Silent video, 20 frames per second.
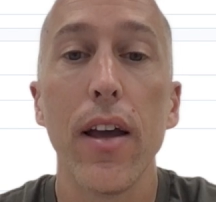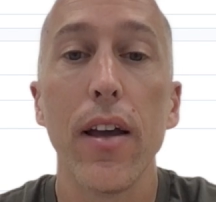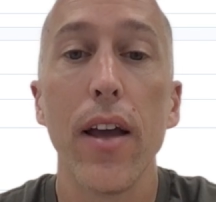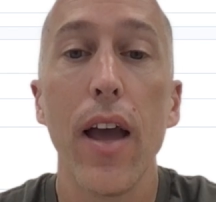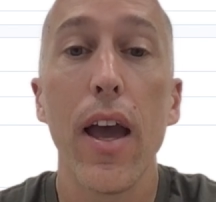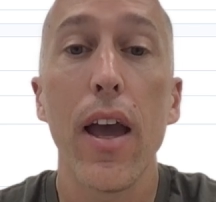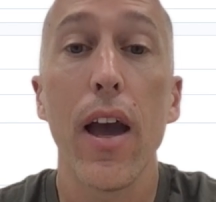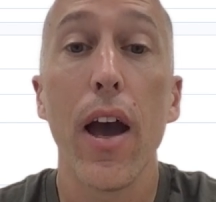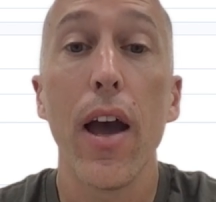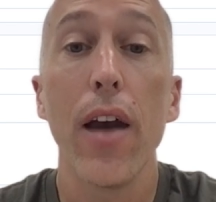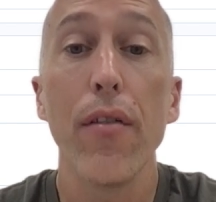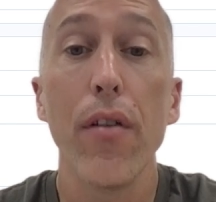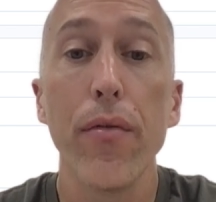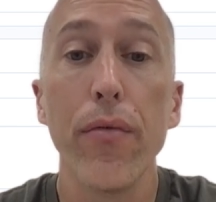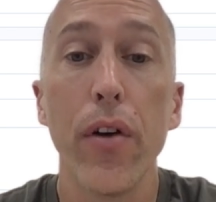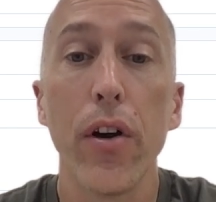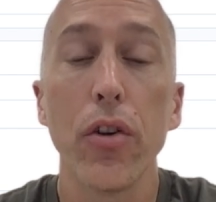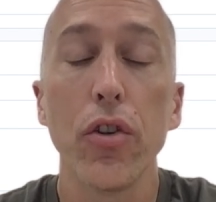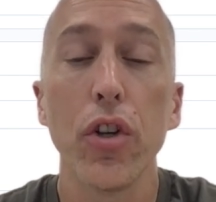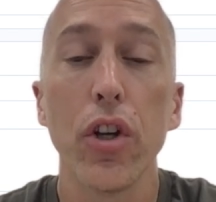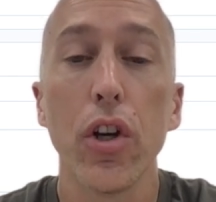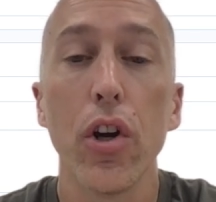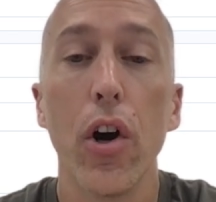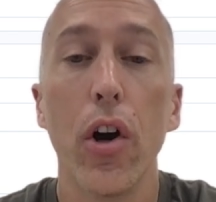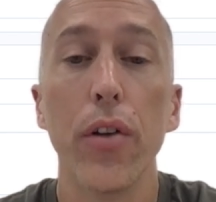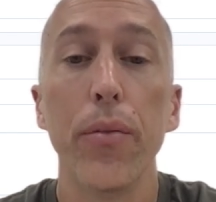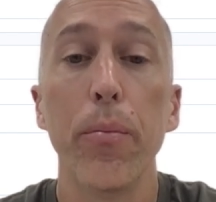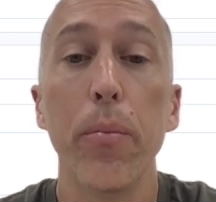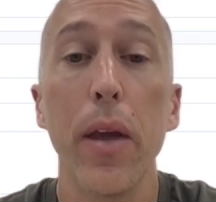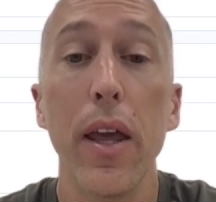hey, I have a function
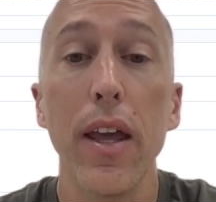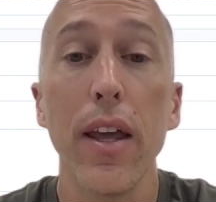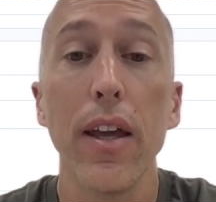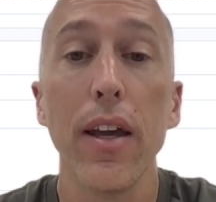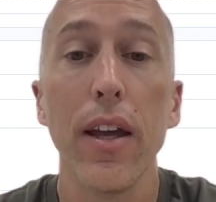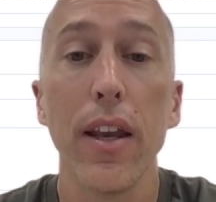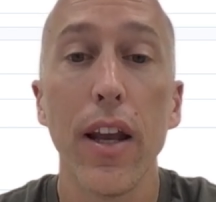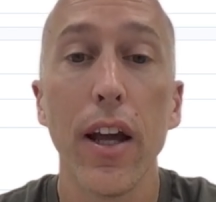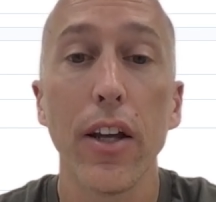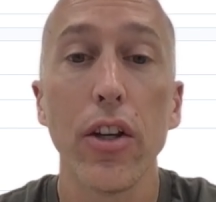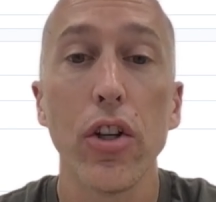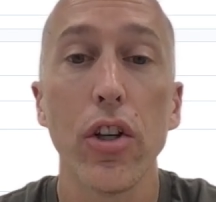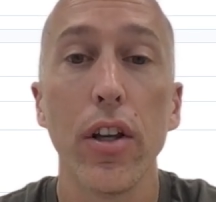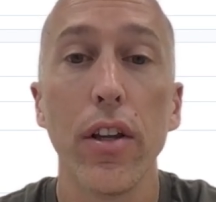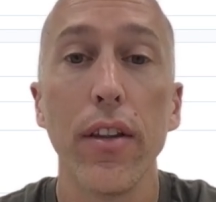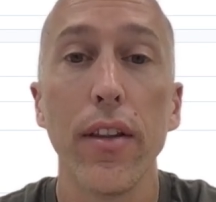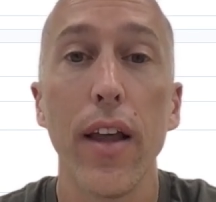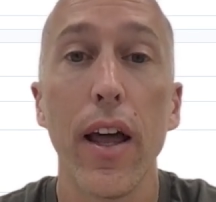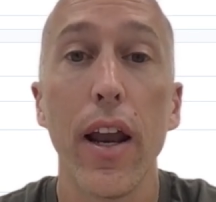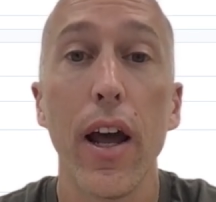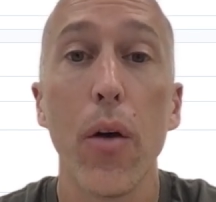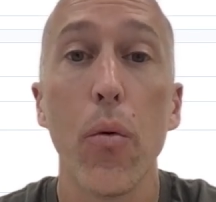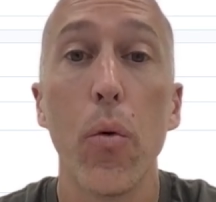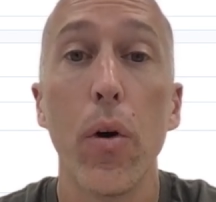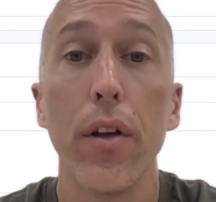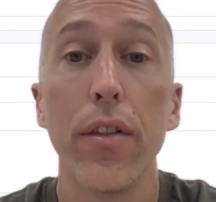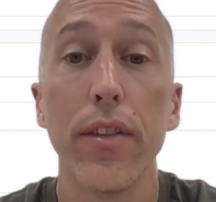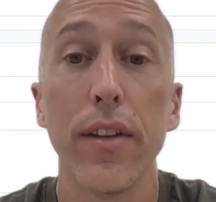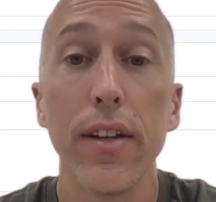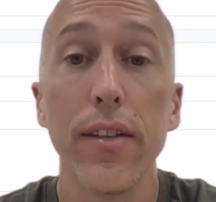called ping connection that I
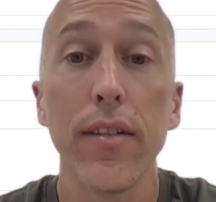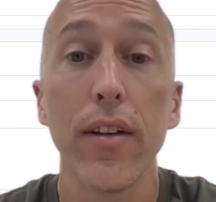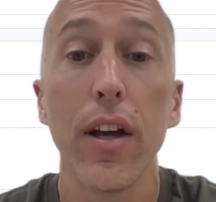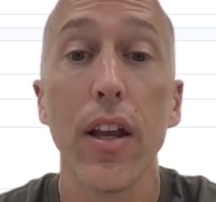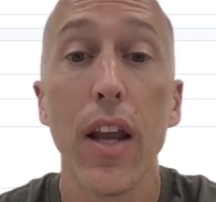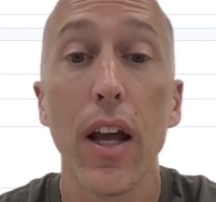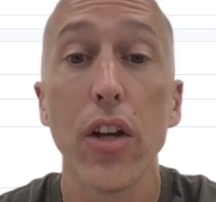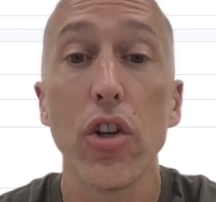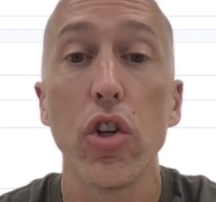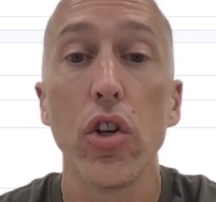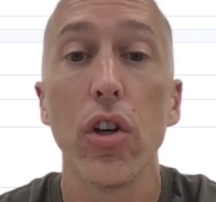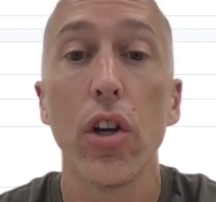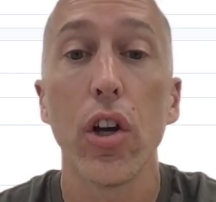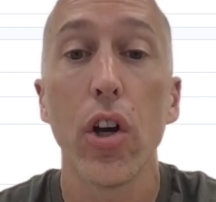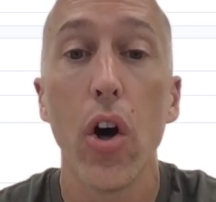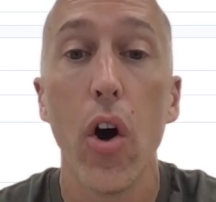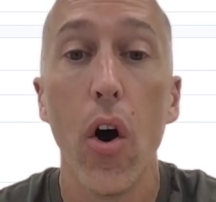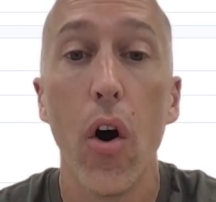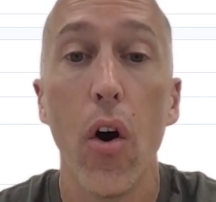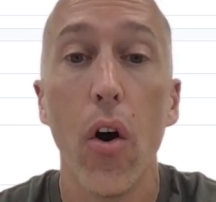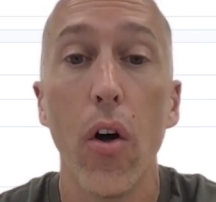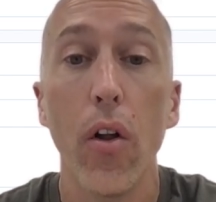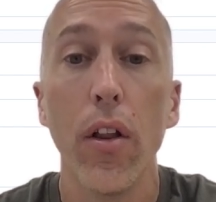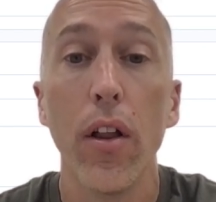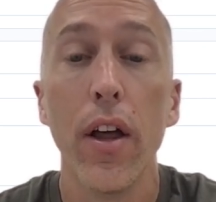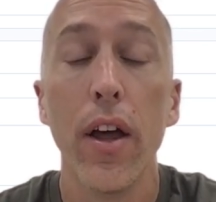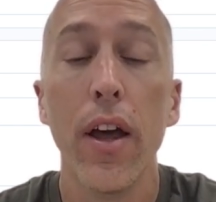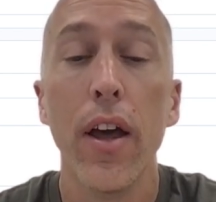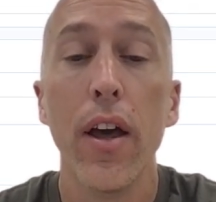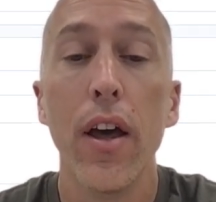want this connection to call.